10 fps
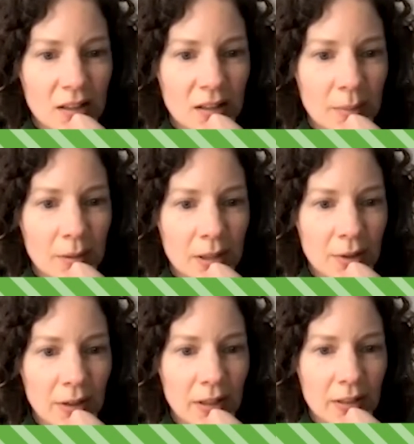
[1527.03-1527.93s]
I'm going to go
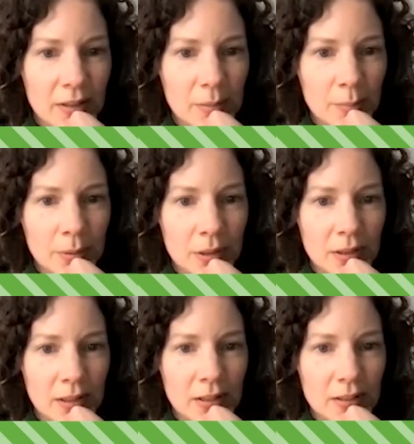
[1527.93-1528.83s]
ahead and put
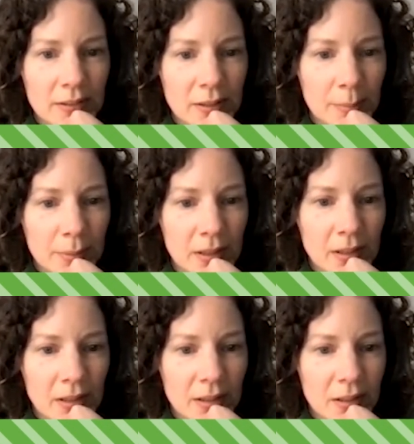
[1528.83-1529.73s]
these up
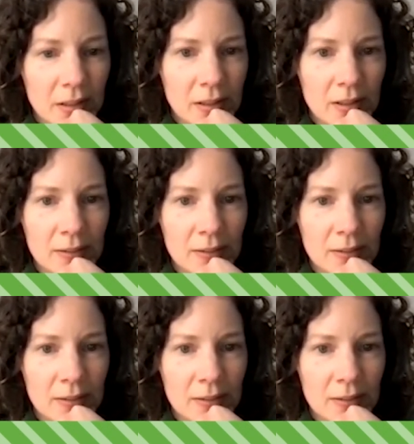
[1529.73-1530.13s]
here.